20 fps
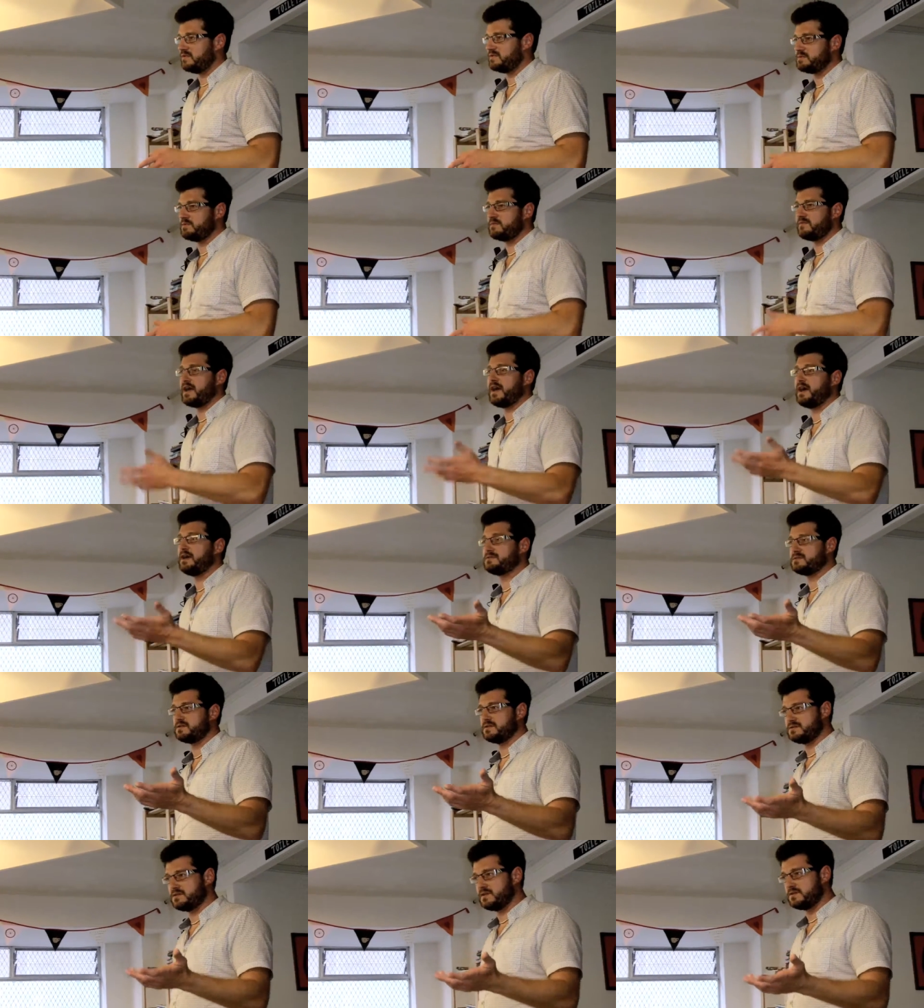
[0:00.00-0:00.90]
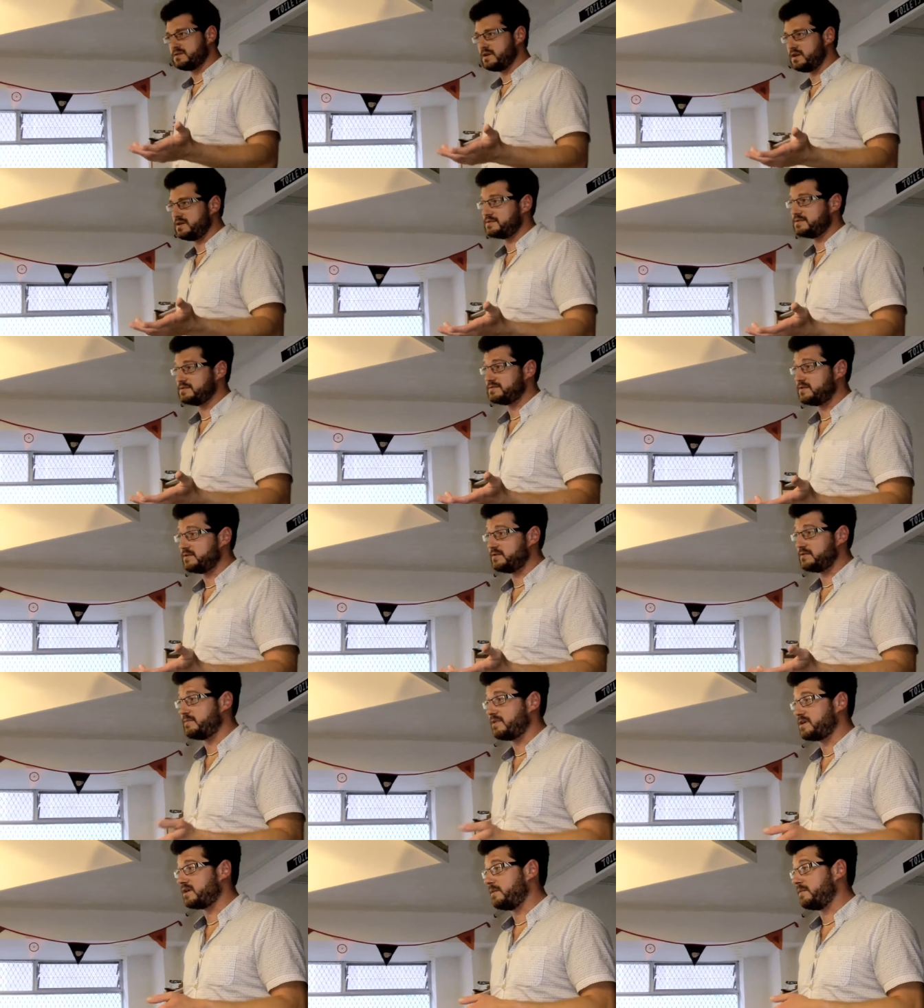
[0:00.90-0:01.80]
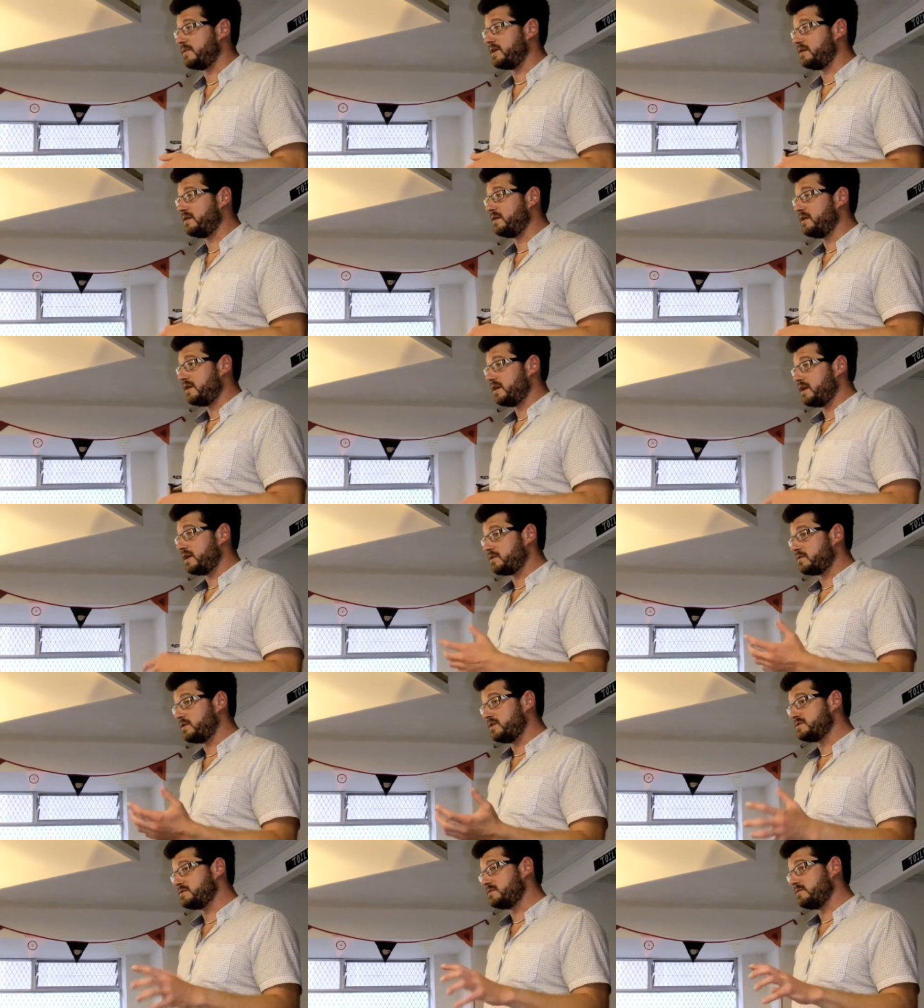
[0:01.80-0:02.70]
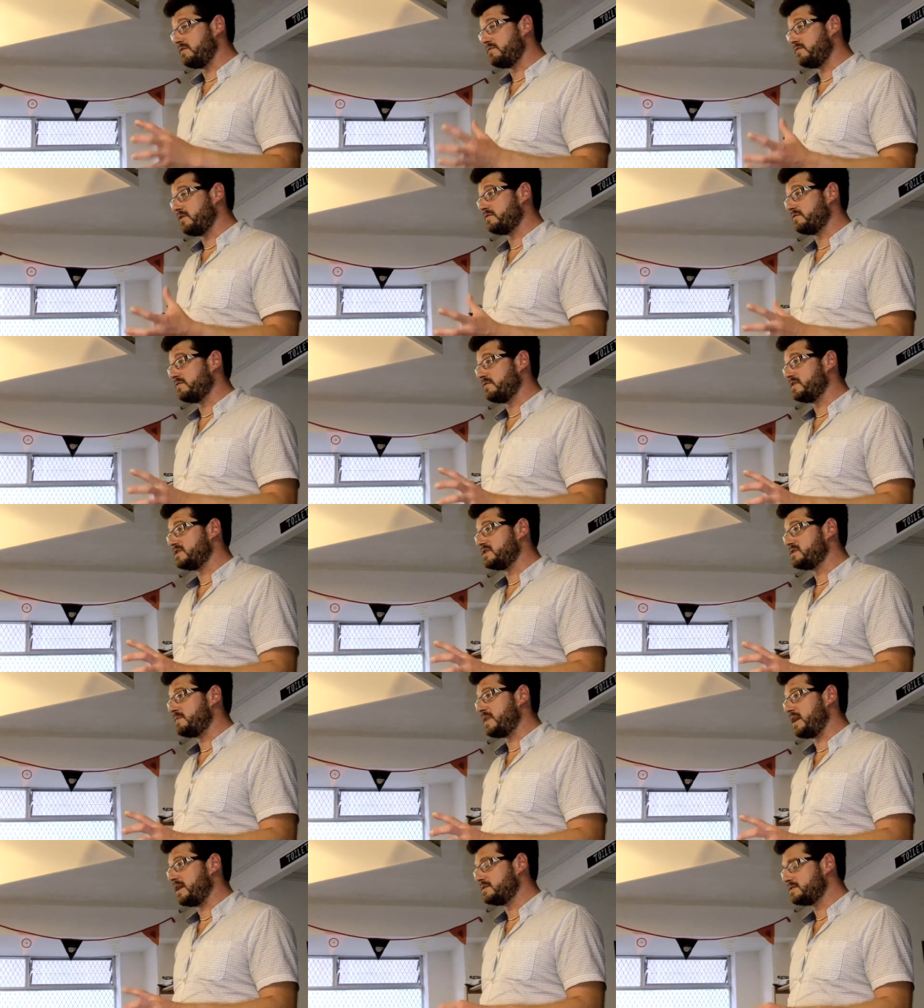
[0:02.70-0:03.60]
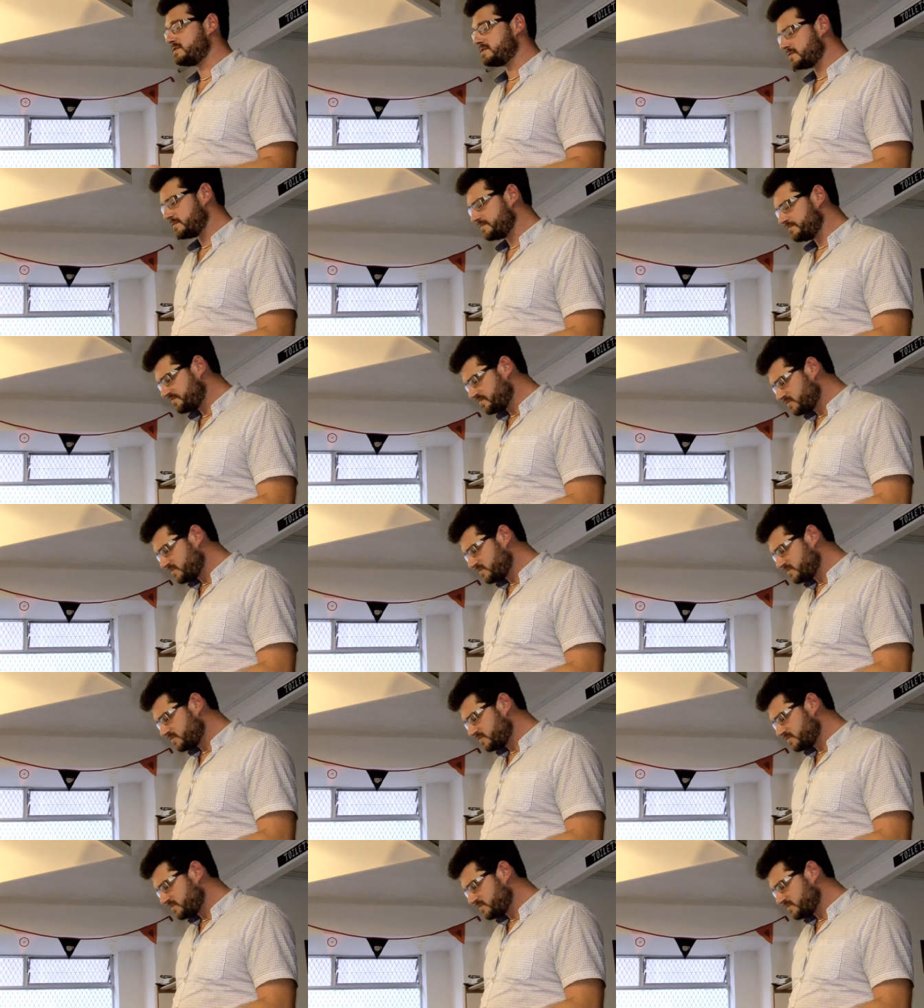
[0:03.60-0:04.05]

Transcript: some of the housing associations who are becoming increasingly involved in this space.